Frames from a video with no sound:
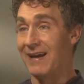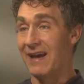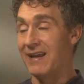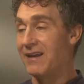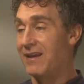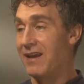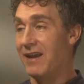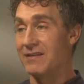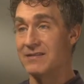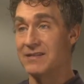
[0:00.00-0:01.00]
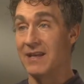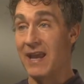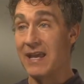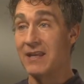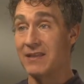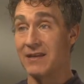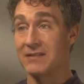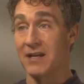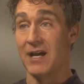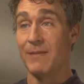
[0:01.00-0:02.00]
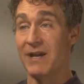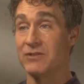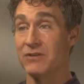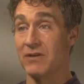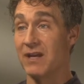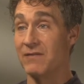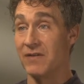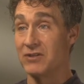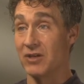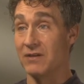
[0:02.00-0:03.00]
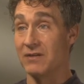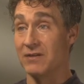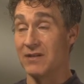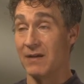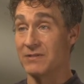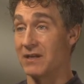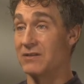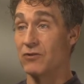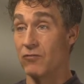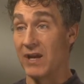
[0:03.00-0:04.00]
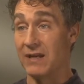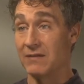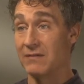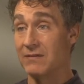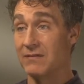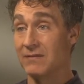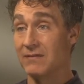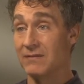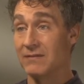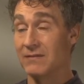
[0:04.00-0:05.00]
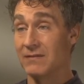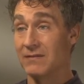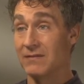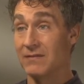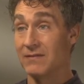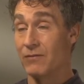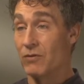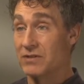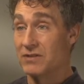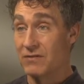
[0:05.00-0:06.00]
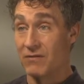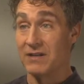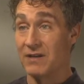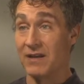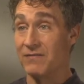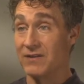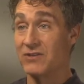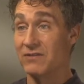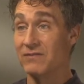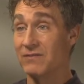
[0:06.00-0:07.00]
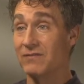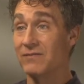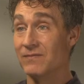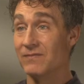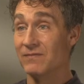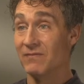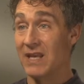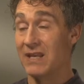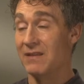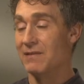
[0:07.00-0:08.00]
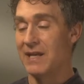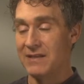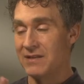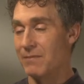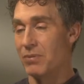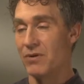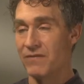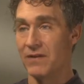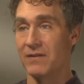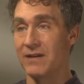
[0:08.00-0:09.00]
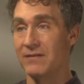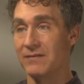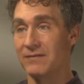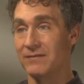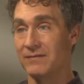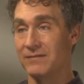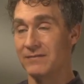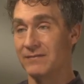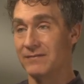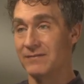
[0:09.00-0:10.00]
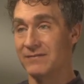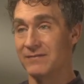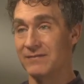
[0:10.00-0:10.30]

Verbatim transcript: I can't see anything. Tom, how's your night vision? And Tom's like, it's great. And of course he's great night vision. And he landed it perfectly. Fantastic.